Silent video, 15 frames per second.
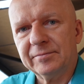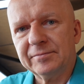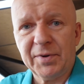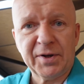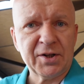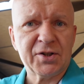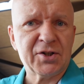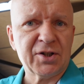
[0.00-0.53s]

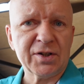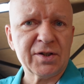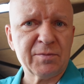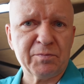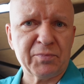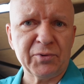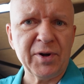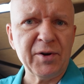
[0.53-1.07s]
But it's
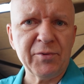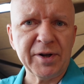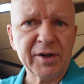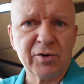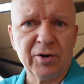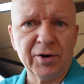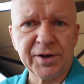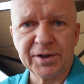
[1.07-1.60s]
just
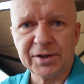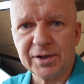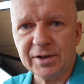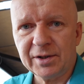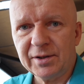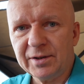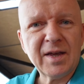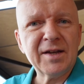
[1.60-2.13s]
pre-recorded.
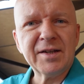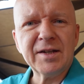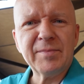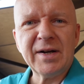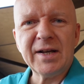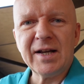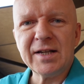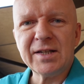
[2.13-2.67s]
And in
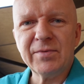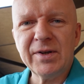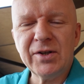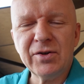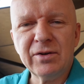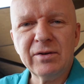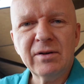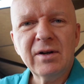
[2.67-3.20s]
my last
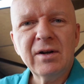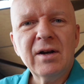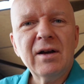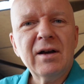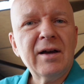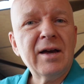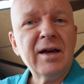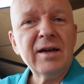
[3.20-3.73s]
video,
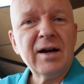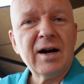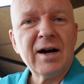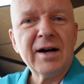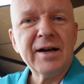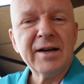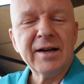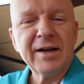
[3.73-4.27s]
A
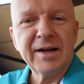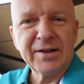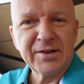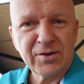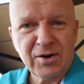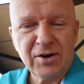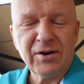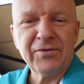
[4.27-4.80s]
I and
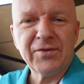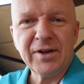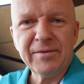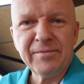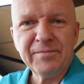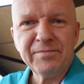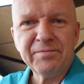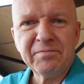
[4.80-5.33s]
Coffee,
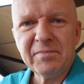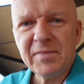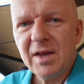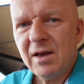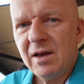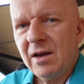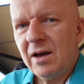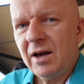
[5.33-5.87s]

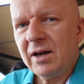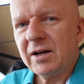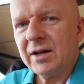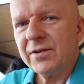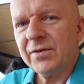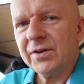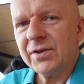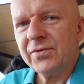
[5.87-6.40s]
I got
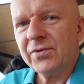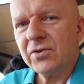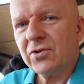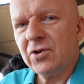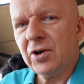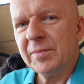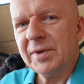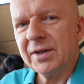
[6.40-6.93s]
a wonderful
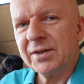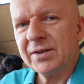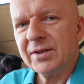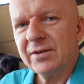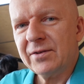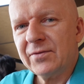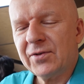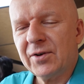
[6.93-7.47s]
comment
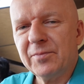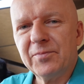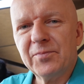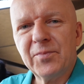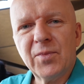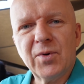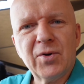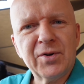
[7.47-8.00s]
from
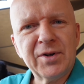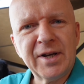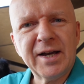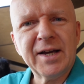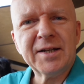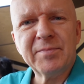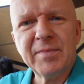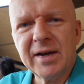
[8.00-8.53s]
Ernie
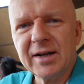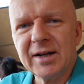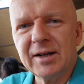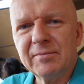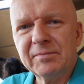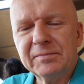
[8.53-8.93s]
Hatmaker.